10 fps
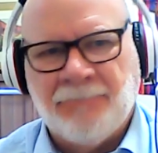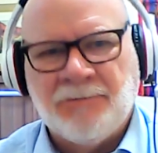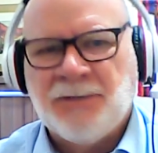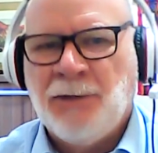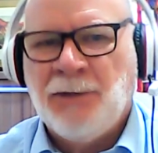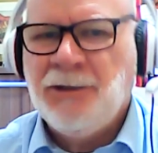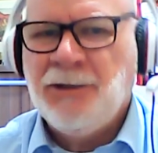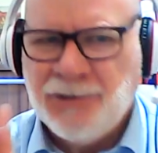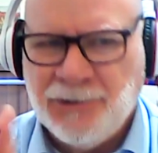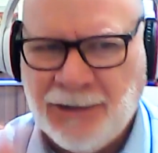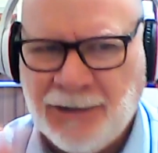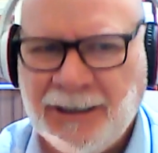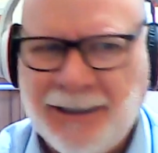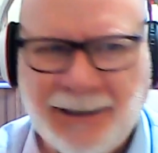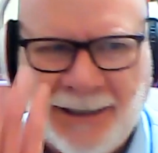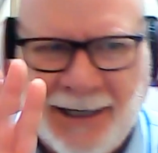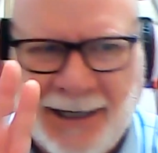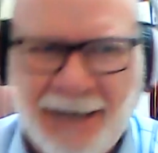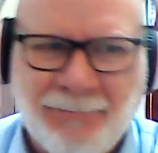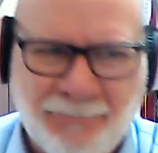spoken to clearly
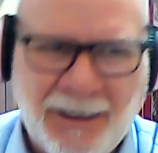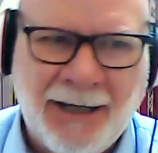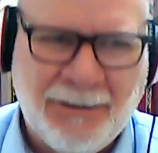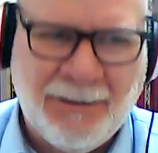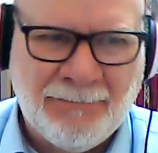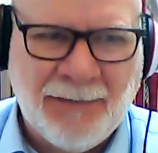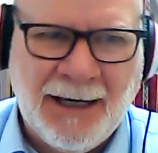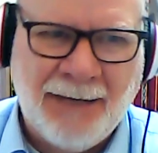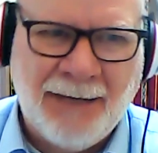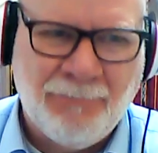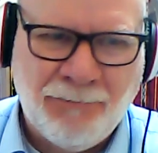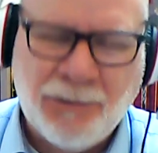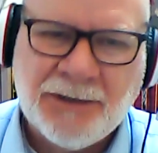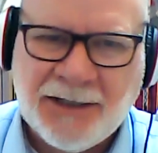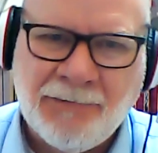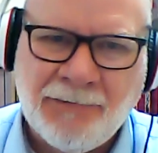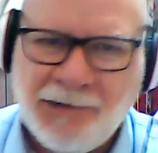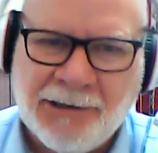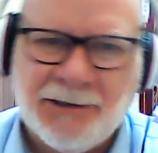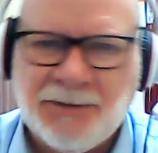and put
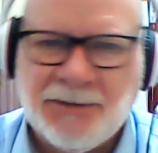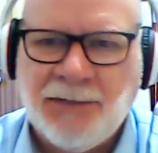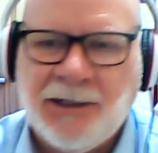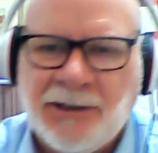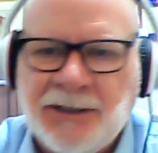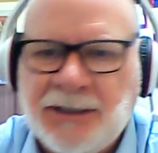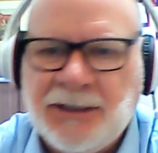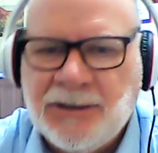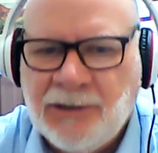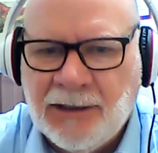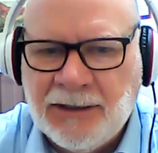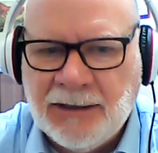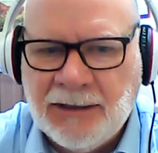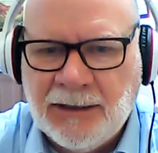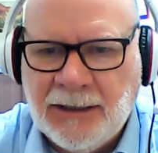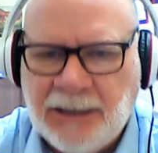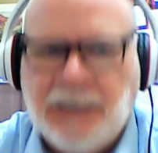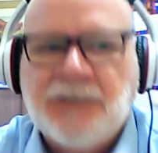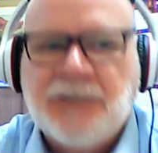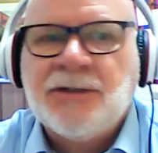somewhere else, because it
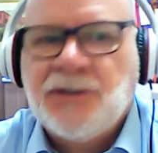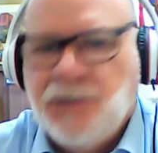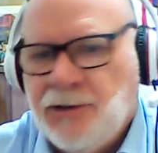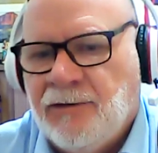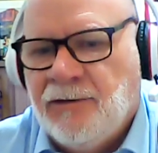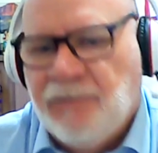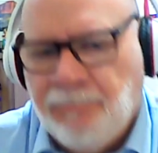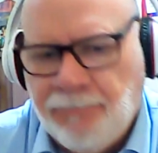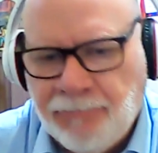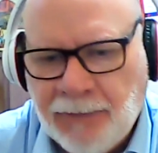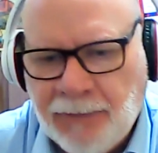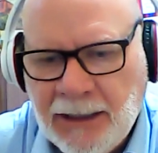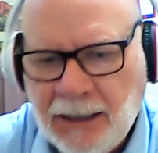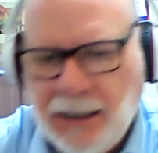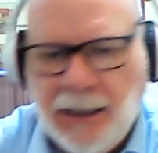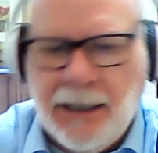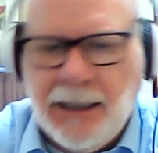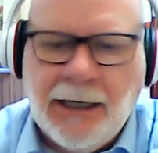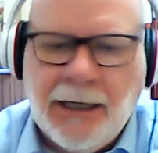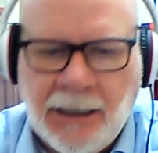doesn't serve.
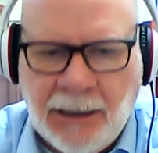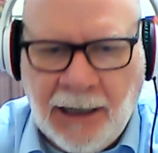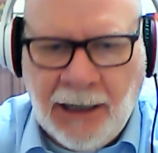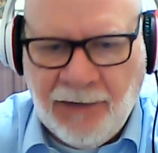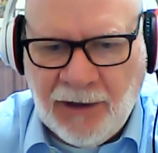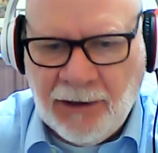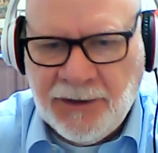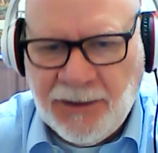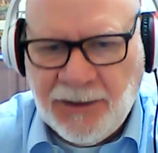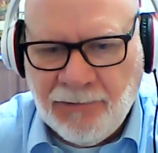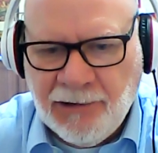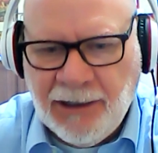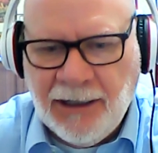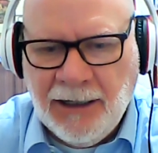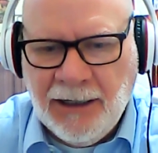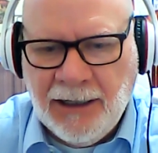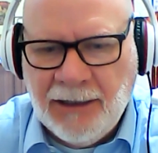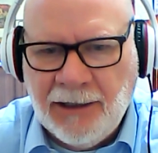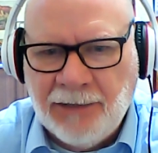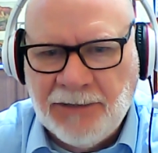I have a closing prayer, and
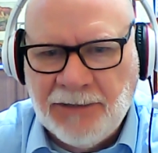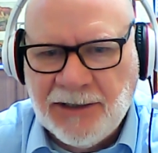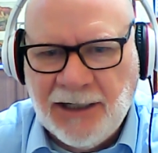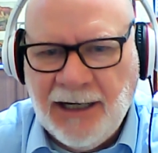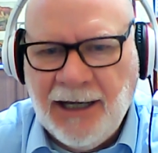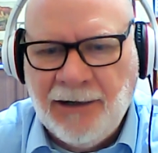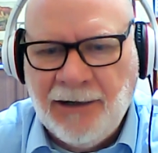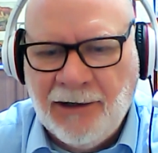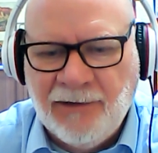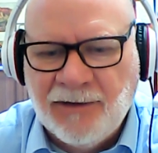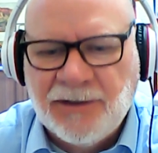then I'm just going to hand over